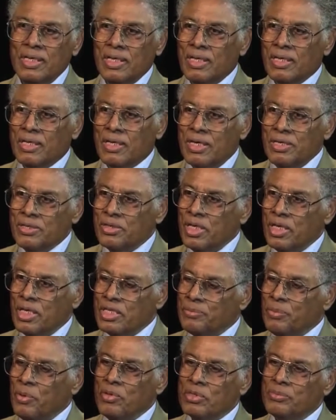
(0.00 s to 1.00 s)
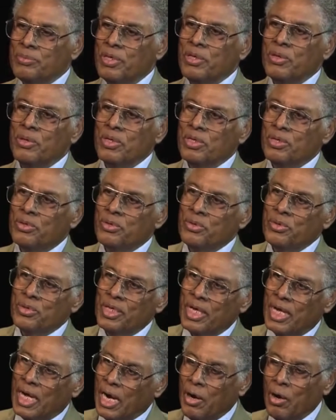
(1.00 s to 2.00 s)
in a country that's supposed to be going through
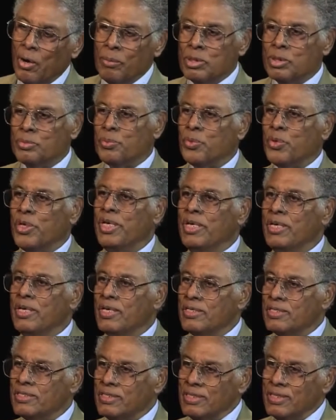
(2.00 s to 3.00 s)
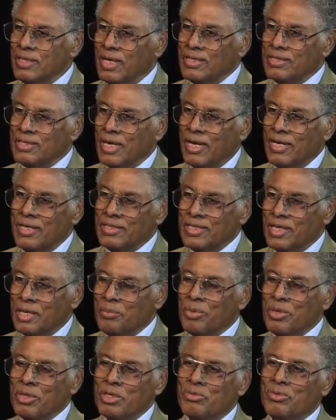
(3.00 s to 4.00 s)
the Arab Spring, as the, as, uh, as the
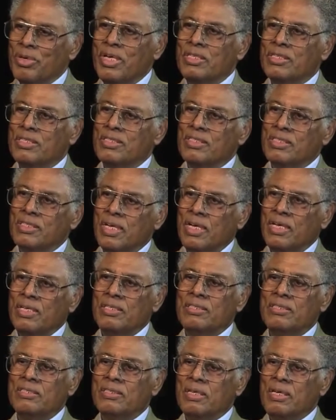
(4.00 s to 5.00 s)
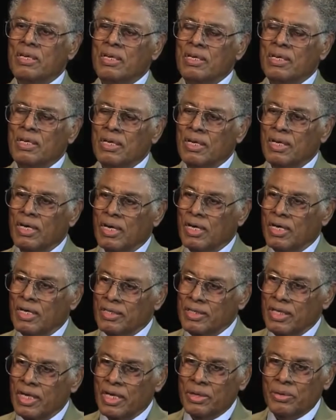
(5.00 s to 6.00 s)
administration says,
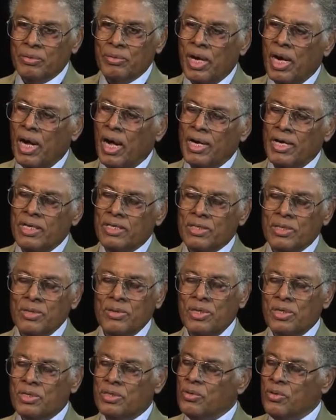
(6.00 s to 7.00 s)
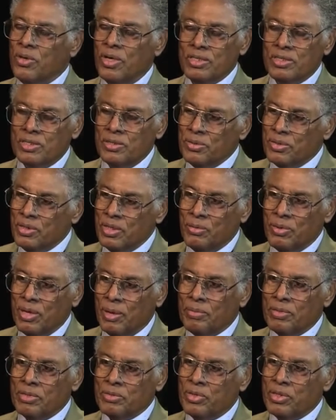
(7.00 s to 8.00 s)
uh, that Iran is going towards nuclear
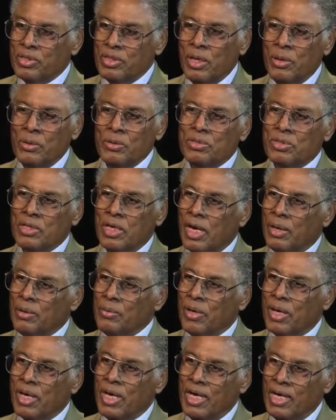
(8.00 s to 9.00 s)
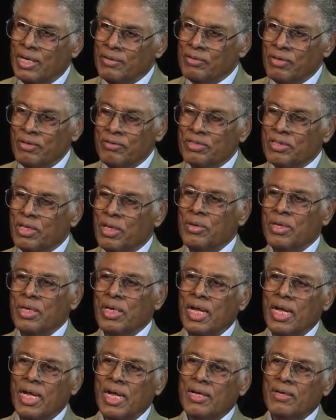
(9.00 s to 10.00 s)
weapons with no sign whatever of
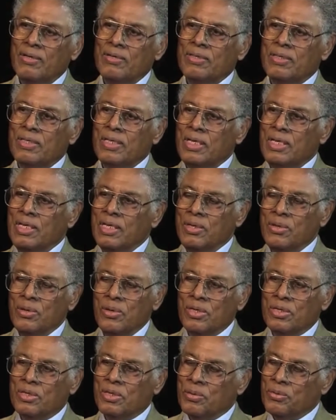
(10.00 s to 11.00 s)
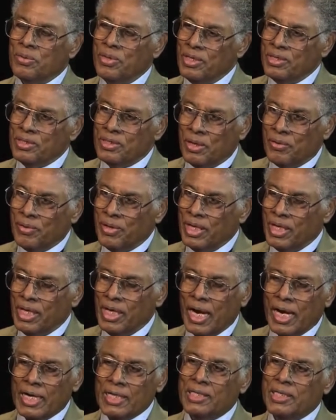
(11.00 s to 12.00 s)
slowing down. North Korea's already
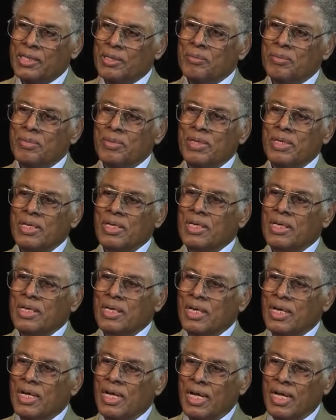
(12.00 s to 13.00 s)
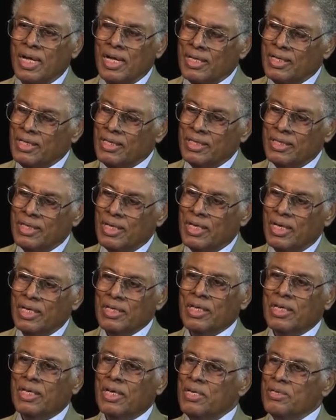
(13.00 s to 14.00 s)
got them. Uh,
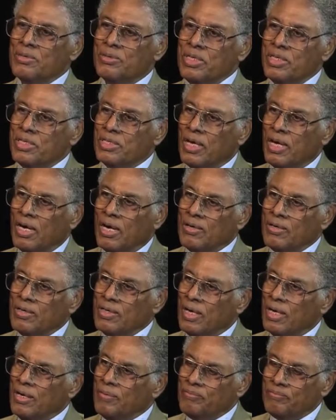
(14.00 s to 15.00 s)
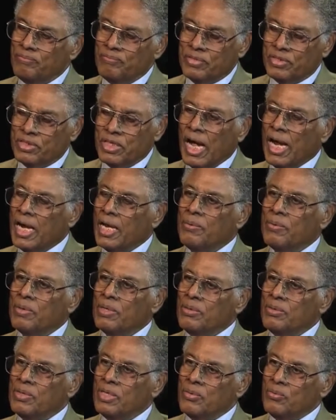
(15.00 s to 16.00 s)
other countries are, uh, siding
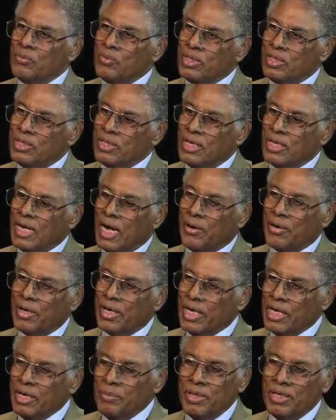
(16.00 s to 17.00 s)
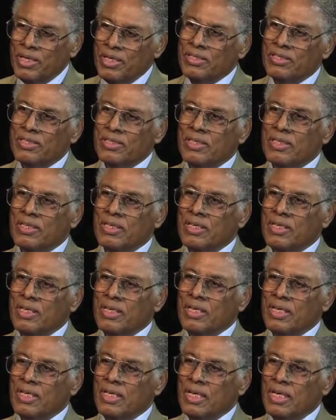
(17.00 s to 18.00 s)
with, with our enemies.
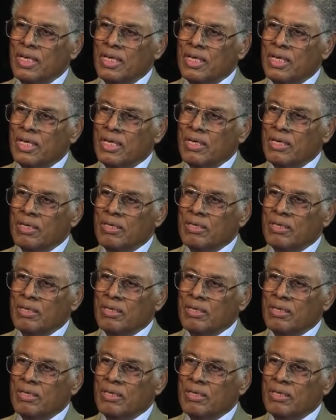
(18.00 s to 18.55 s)
So,